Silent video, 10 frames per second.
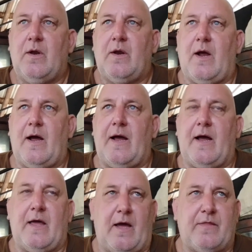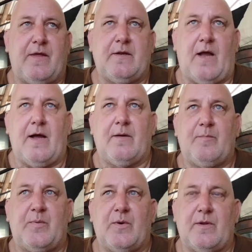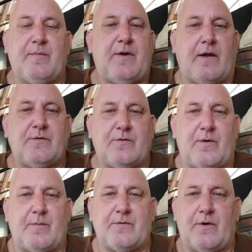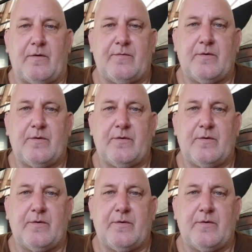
I think, not put limitations on myself,